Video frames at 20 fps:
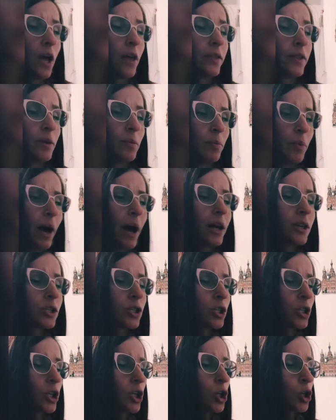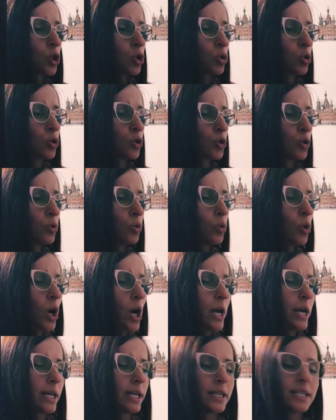The best thing to do
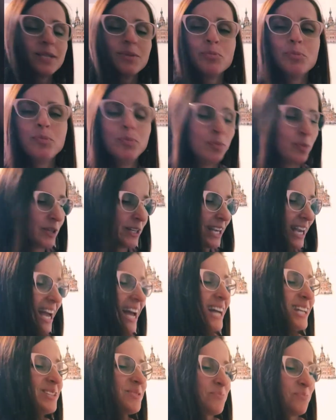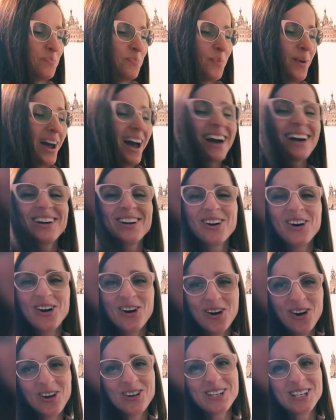is get back
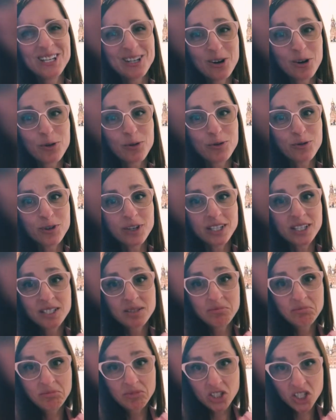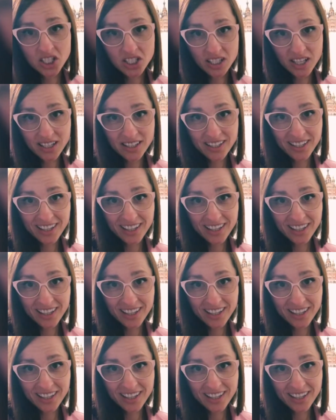on your feet, just like the